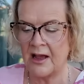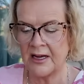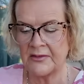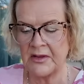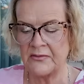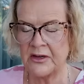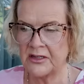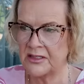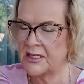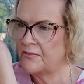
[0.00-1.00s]
And I've
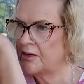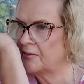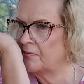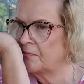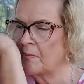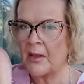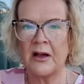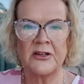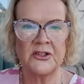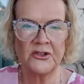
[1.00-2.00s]
even, this evening,
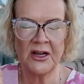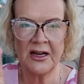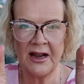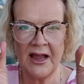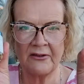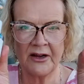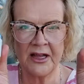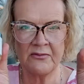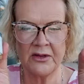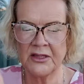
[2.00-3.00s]
I just tried layering
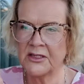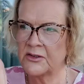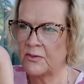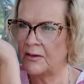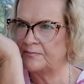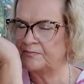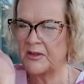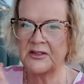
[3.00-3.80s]
it with this one.